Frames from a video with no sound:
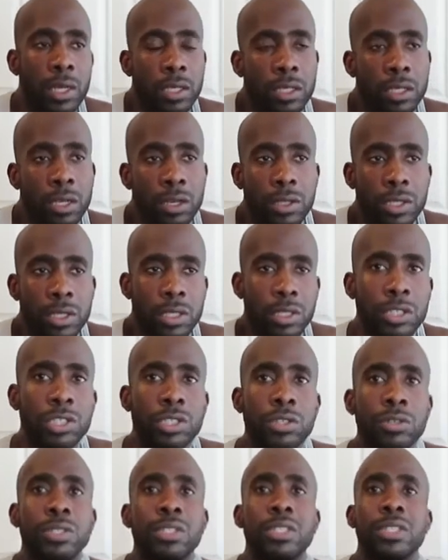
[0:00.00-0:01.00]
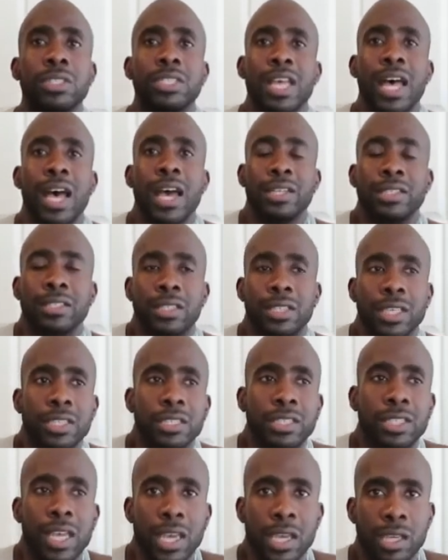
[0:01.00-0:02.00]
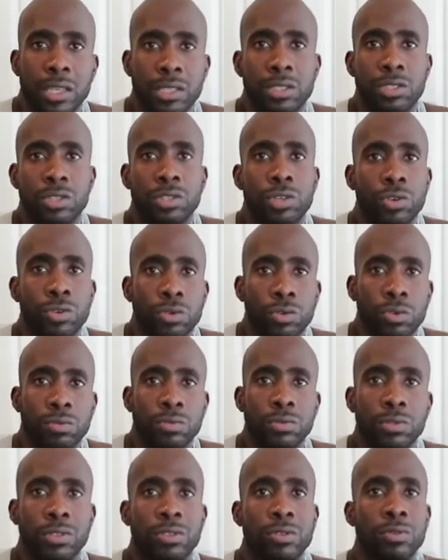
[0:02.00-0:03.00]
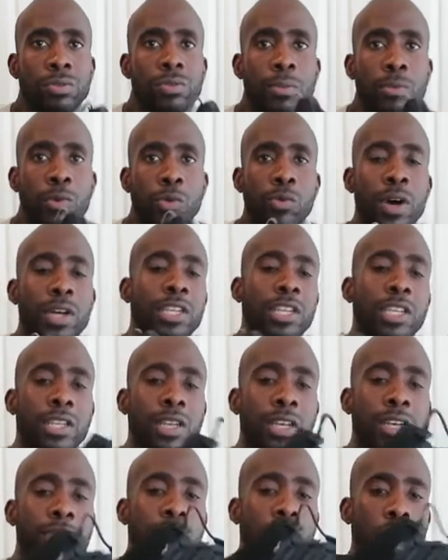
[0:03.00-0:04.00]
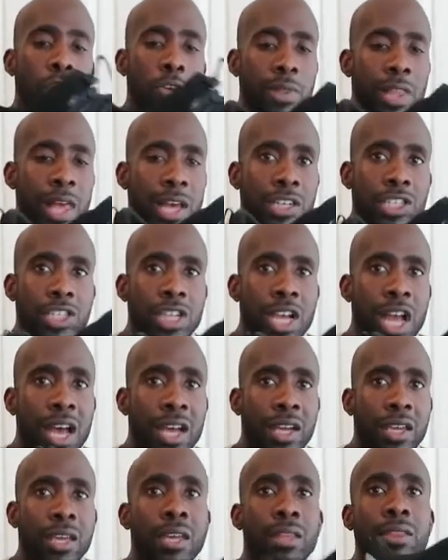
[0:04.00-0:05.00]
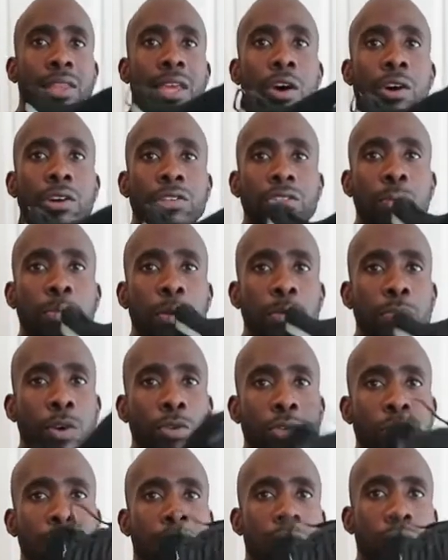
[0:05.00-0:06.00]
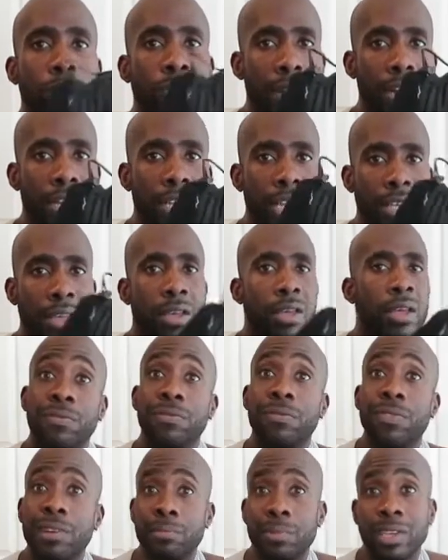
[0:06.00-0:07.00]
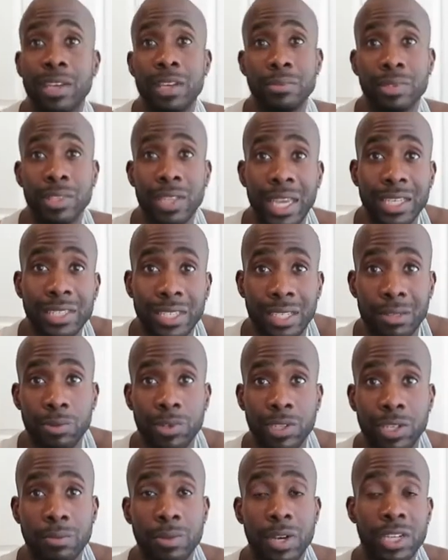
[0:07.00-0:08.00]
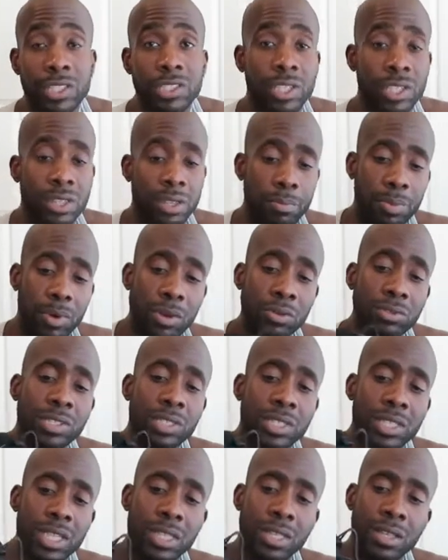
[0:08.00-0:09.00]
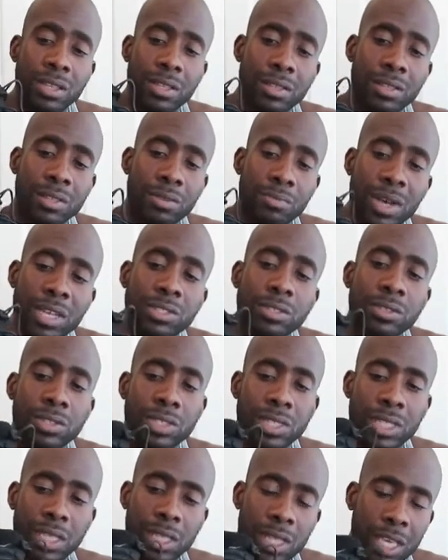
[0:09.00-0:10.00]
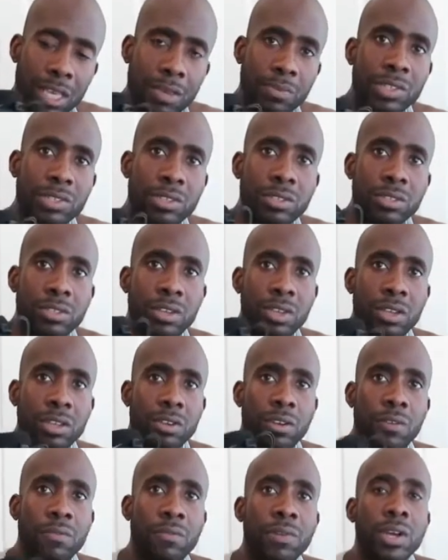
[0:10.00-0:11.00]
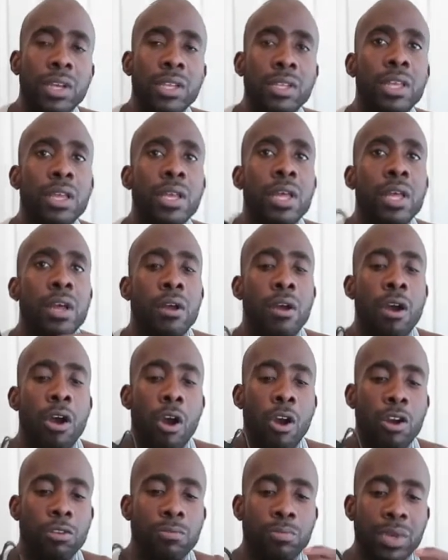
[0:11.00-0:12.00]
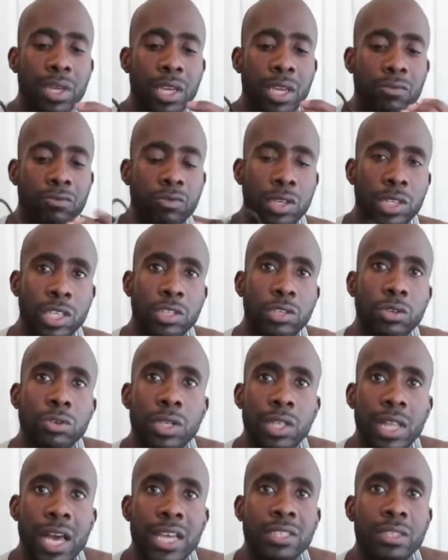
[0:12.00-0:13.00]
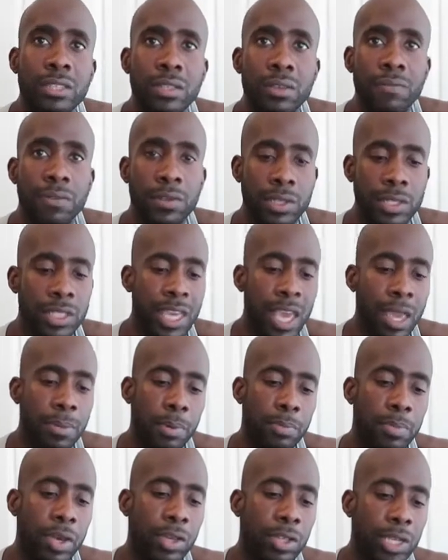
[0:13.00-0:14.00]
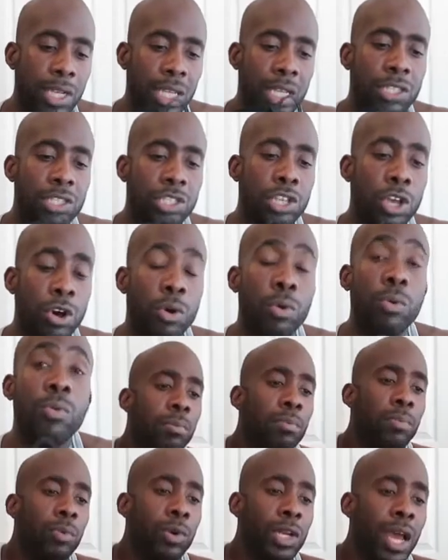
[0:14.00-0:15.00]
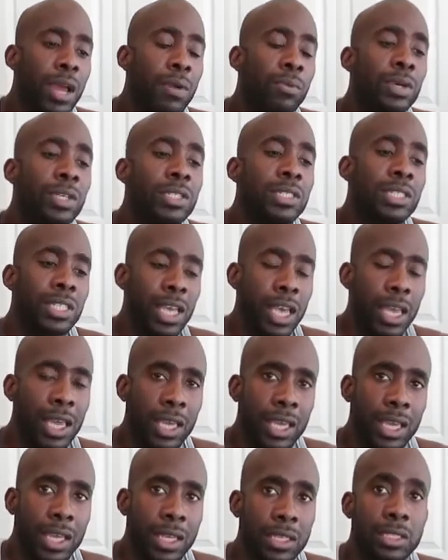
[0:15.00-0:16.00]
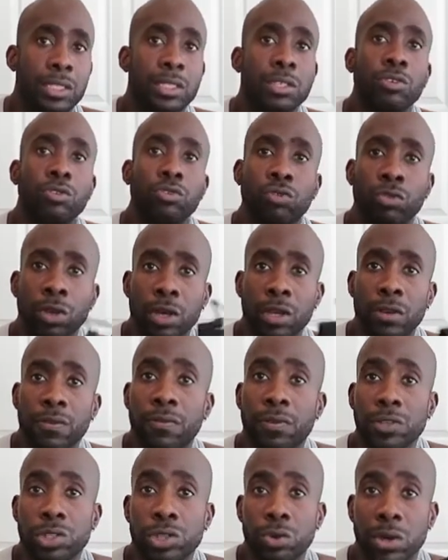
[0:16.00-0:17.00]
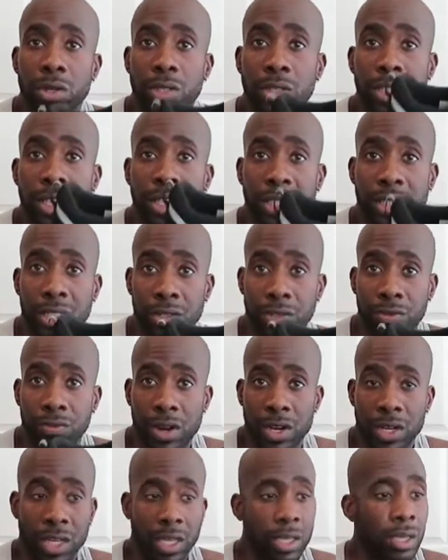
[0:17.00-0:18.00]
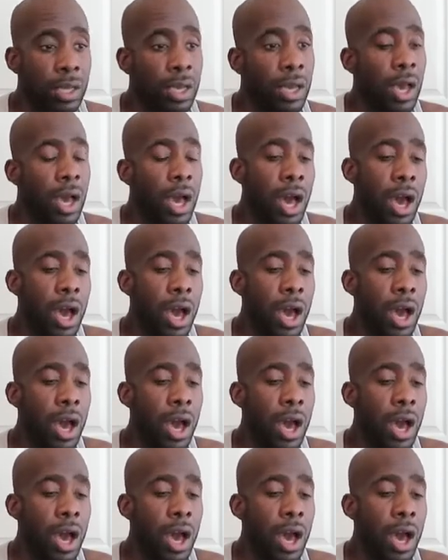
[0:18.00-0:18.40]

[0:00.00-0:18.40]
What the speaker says: you know, the shoes designed these days to number one, absorb a lot of shock. They also promote heel running. Your foot becomes lazy pretty much, and the bones and the muscles and the ligaments in your foot aren't being really utilized to the fullest capability. So what I would say is good for short distance running.